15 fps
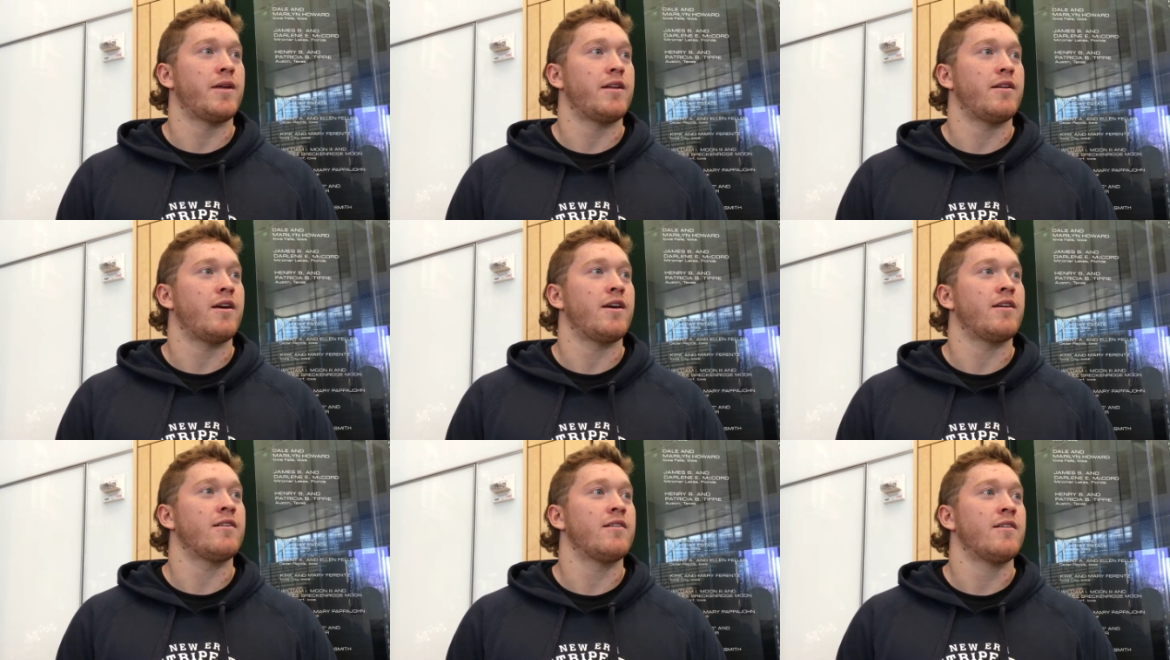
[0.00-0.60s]
that
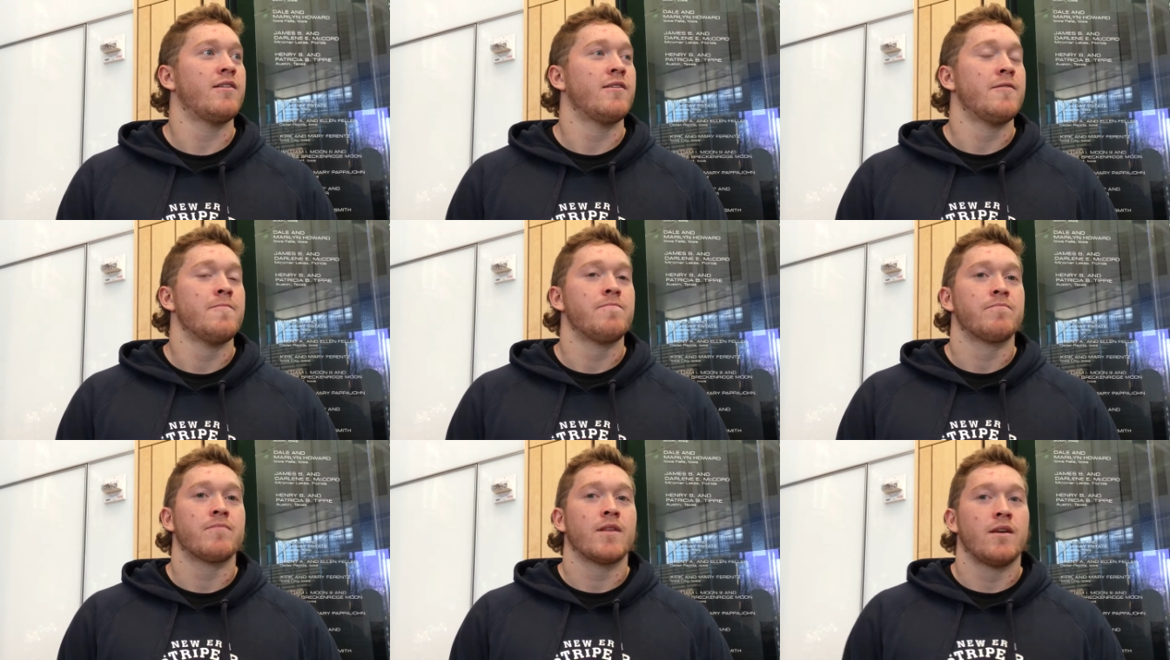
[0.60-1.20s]
day.
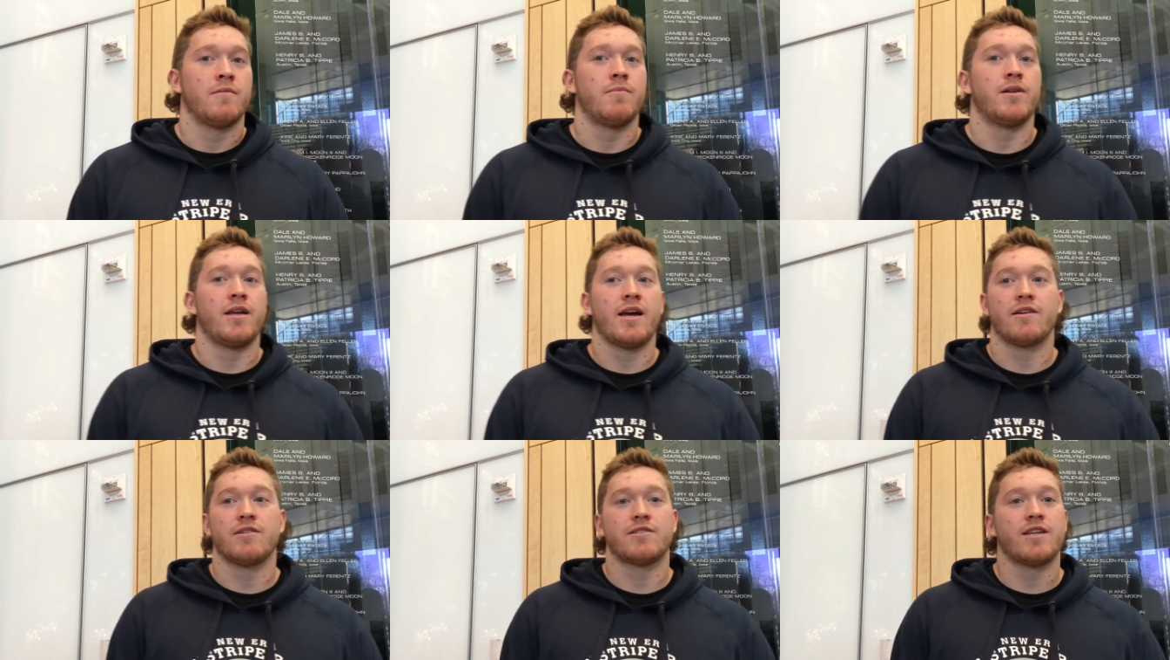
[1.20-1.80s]
Mm-hmm. But,
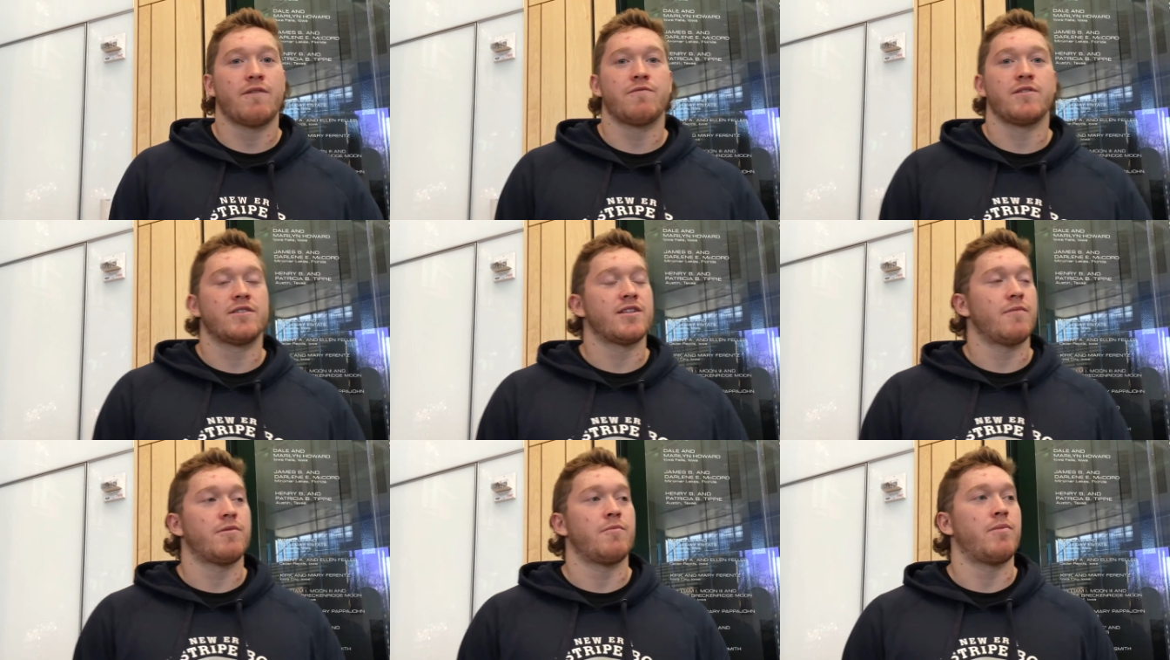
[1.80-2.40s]
yeah, it's definitely
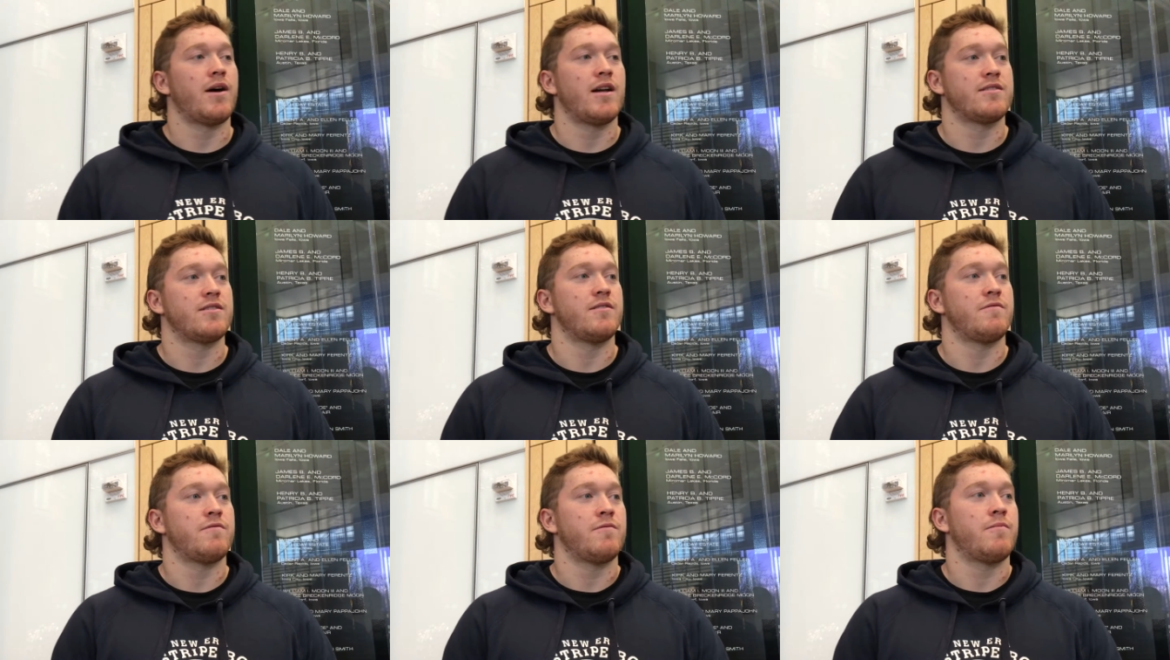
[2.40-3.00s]
something
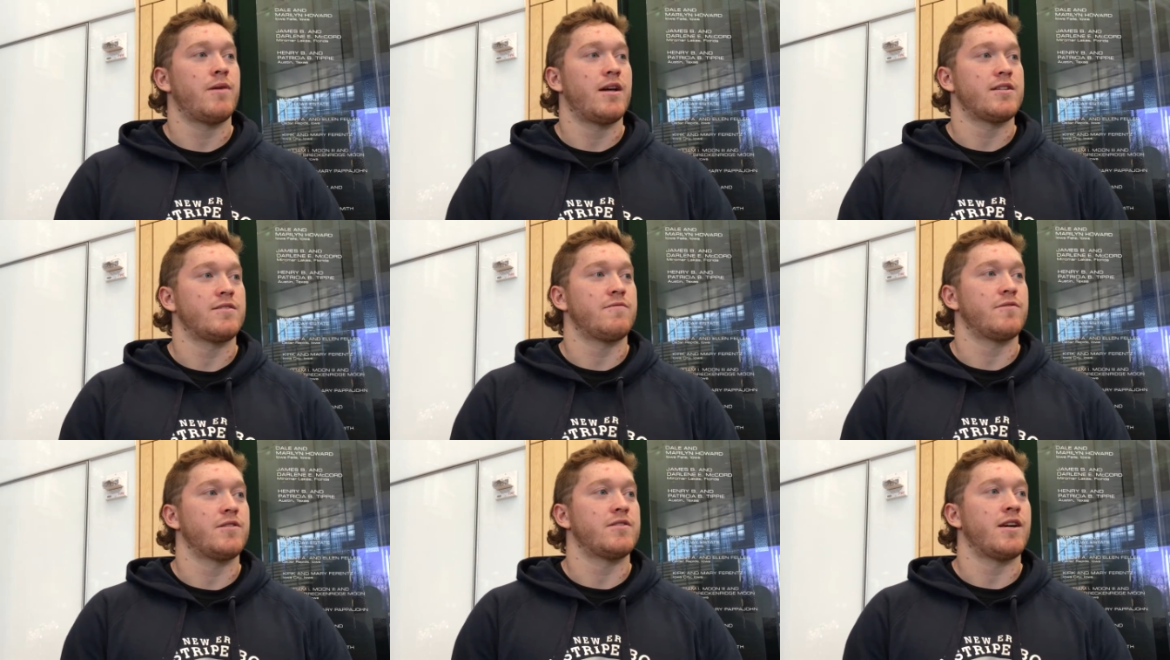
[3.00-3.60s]
positive
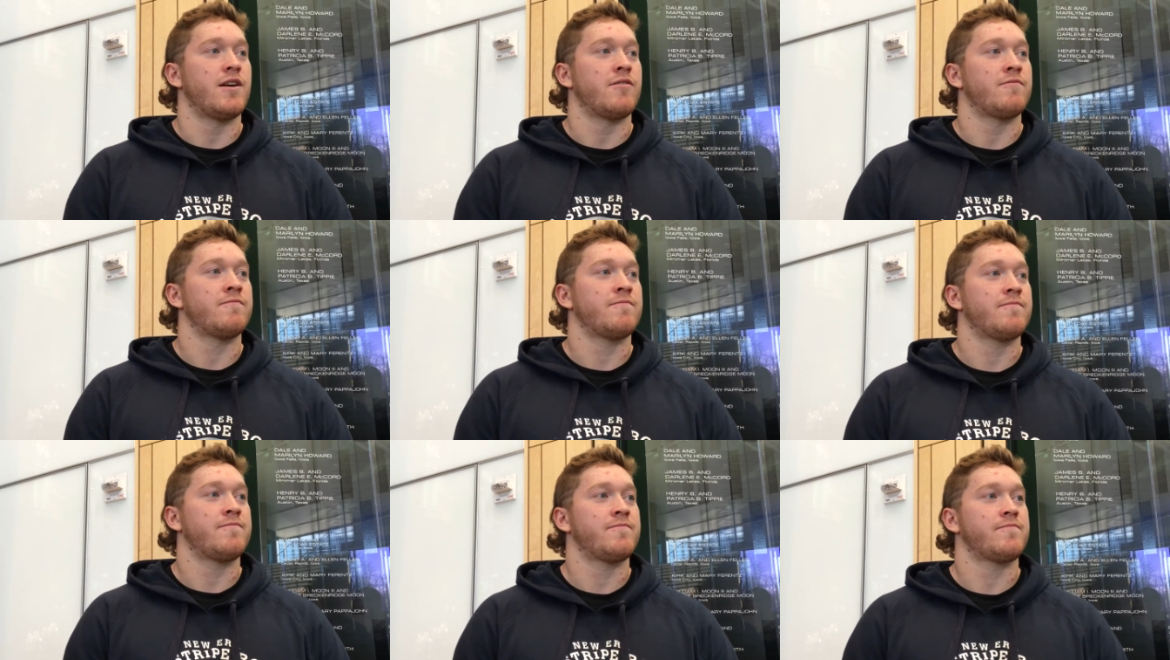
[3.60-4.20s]
for the
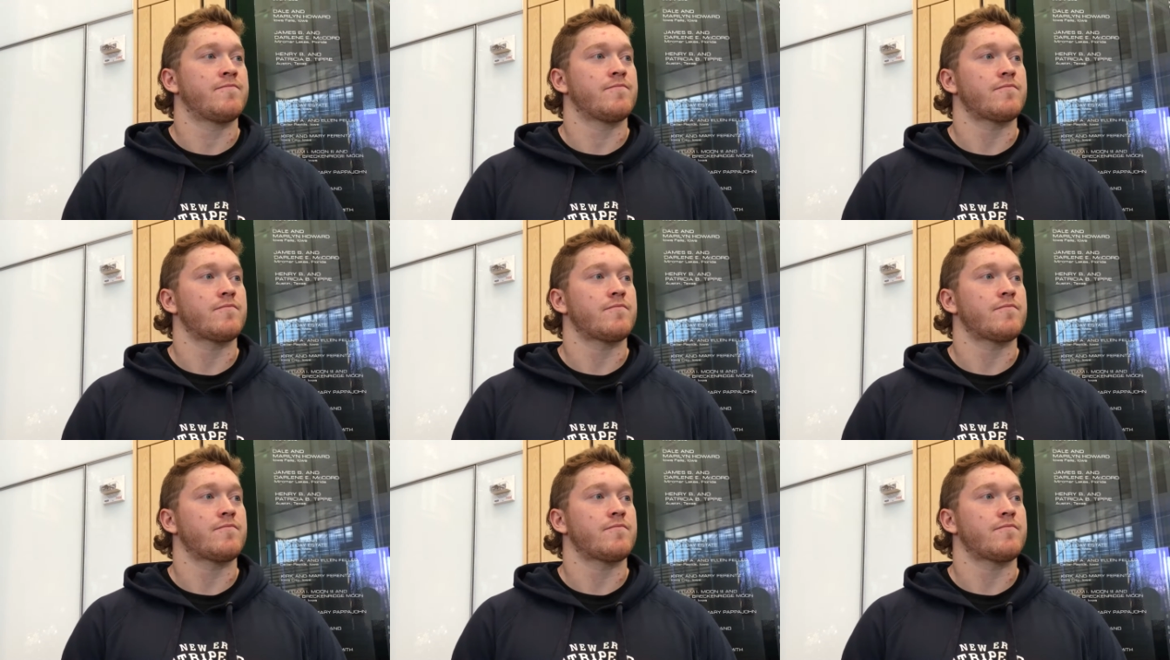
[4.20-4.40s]
town.